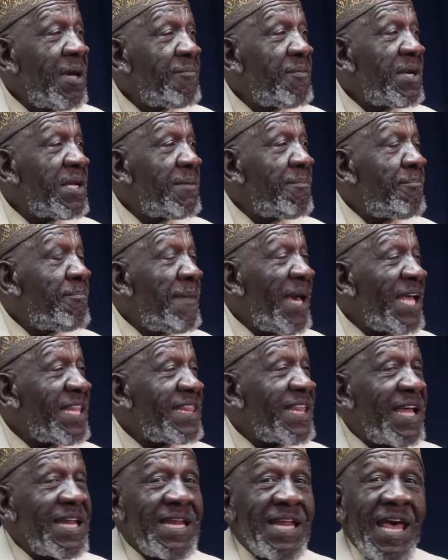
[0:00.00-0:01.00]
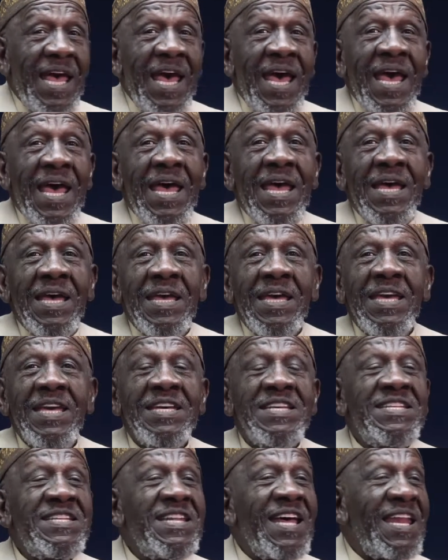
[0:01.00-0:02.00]
But matala
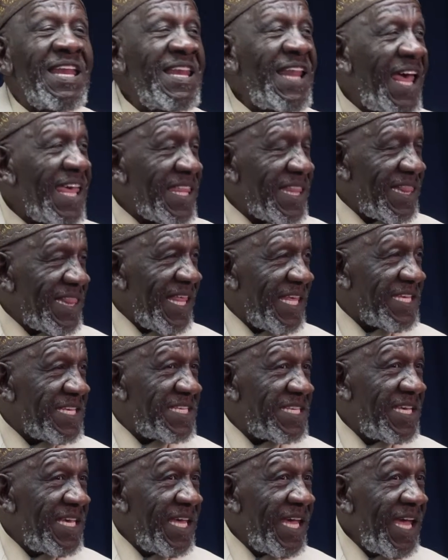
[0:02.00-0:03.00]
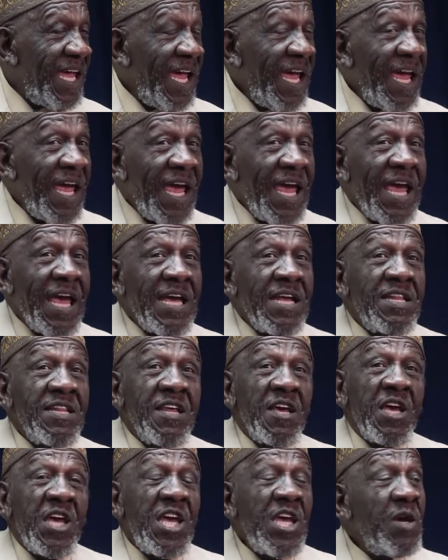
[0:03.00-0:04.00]
is the likeness, and
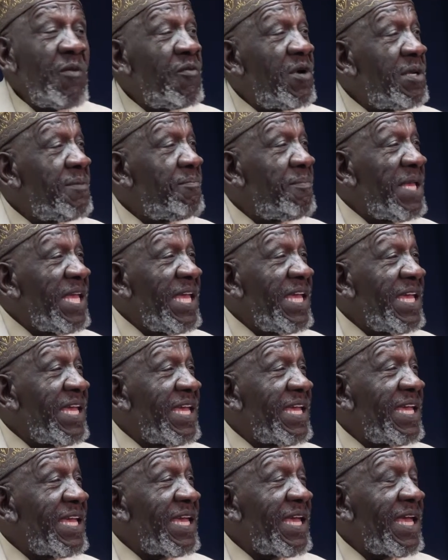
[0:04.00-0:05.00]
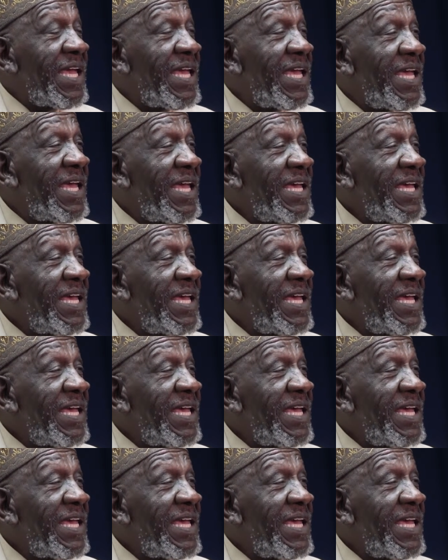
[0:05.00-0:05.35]
the human being